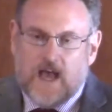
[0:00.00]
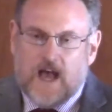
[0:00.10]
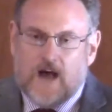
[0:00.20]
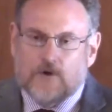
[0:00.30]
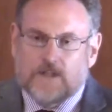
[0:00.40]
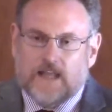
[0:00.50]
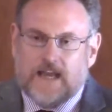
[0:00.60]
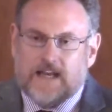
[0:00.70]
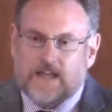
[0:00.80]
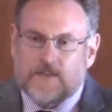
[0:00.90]
how
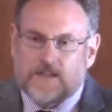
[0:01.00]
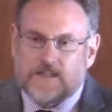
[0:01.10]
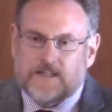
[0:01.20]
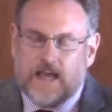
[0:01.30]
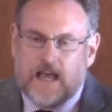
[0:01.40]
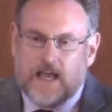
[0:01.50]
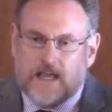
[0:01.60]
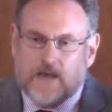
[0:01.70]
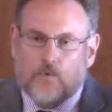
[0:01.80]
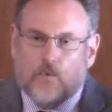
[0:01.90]
late in the
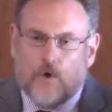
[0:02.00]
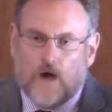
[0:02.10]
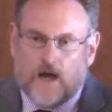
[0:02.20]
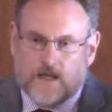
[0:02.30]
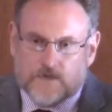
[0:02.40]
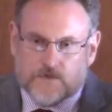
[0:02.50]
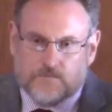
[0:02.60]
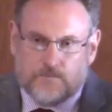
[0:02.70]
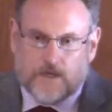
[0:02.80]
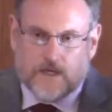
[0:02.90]
day it
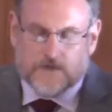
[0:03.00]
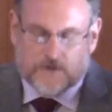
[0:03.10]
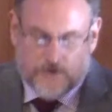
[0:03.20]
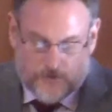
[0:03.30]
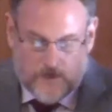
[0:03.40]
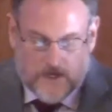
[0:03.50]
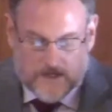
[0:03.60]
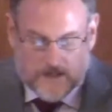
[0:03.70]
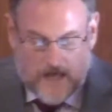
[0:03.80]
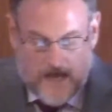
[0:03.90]
was, because at 3
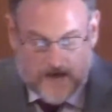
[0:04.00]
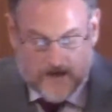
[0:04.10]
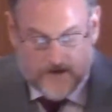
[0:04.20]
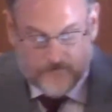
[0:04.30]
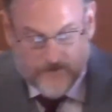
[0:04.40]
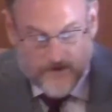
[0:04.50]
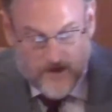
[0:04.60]
o'clock,